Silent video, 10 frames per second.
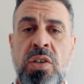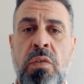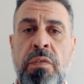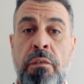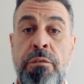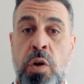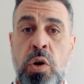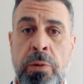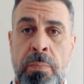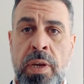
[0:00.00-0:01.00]
of
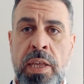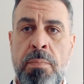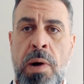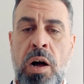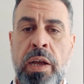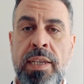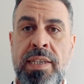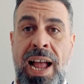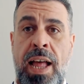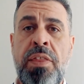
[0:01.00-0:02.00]
volume in the markets
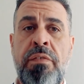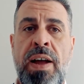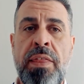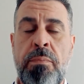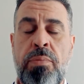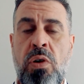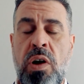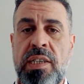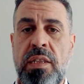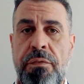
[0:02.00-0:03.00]
and the fact that the
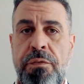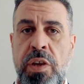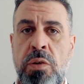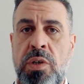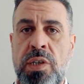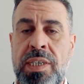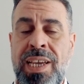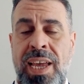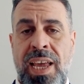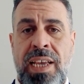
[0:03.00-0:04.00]
price of the futures
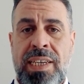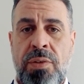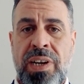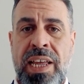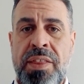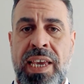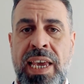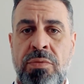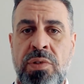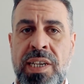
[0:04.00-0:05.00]
currently near the
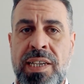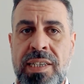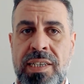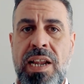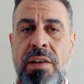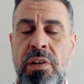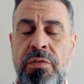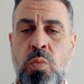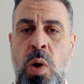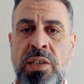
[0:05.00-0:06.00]
key resistance level of
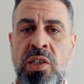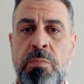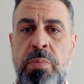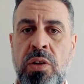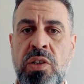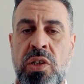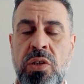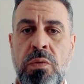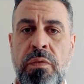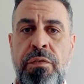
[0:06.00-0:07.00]

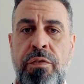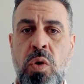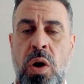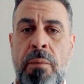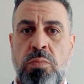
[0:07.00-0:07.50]
1.24,